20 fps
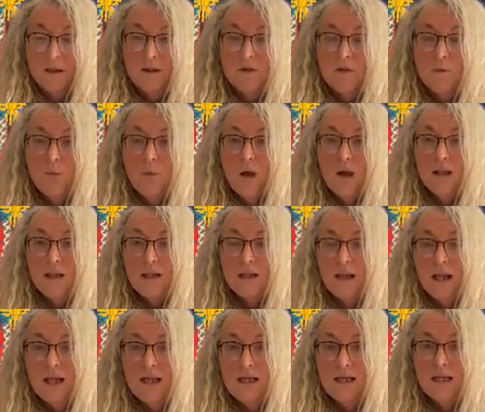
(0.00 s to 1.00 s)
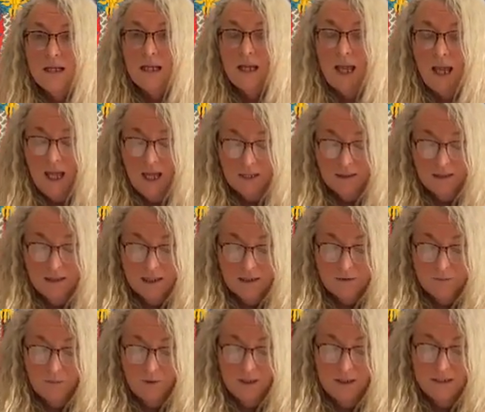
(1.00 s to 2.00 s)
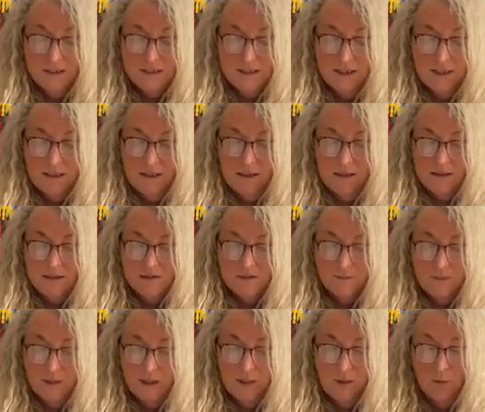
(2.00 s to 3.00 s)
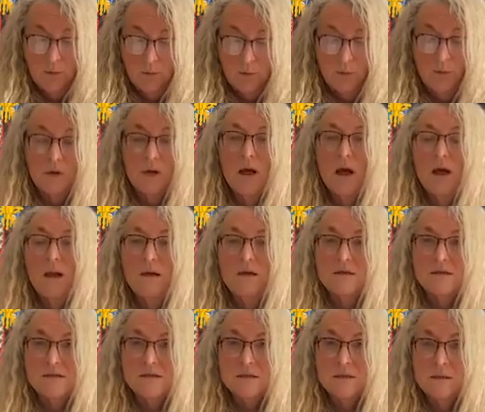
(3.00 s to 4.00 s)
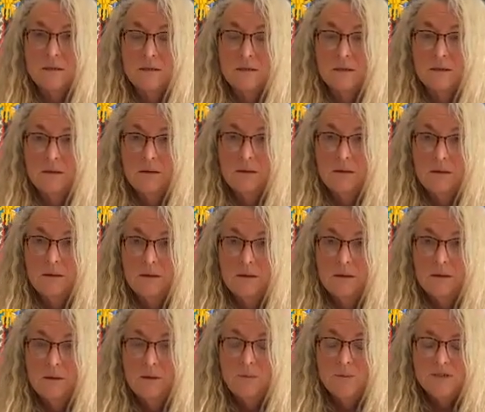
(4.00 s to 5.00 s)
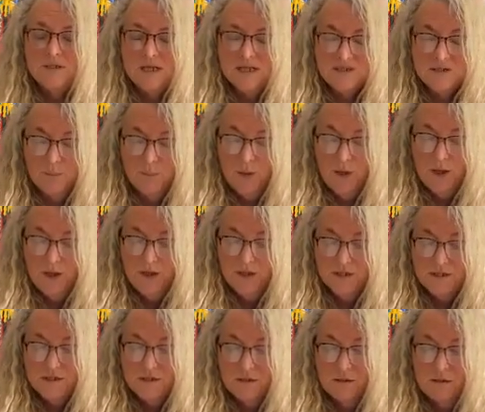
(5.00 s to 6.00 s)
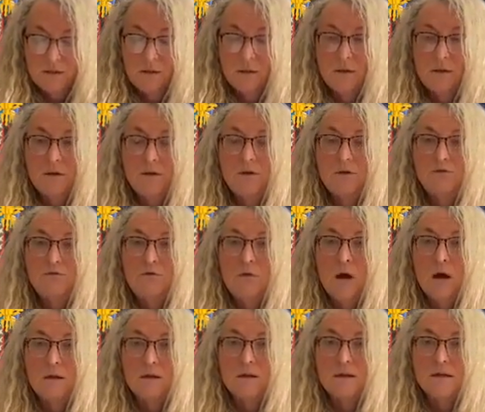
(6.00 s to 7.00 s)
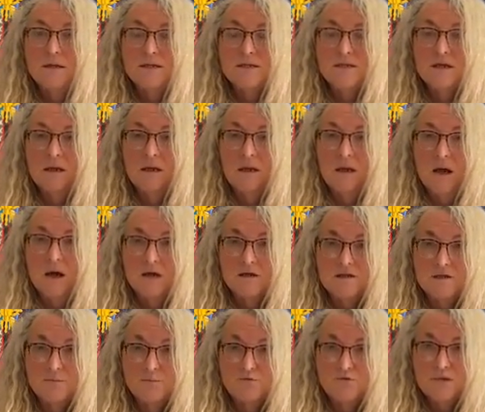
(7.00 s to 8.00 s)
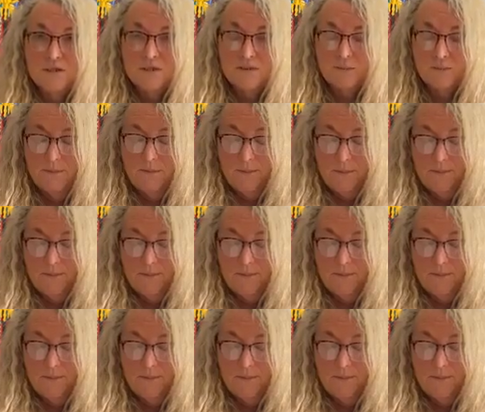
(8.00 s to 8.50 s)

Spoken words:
The White Lady had that ability to be all colours, but as a person rather than as a glass prism.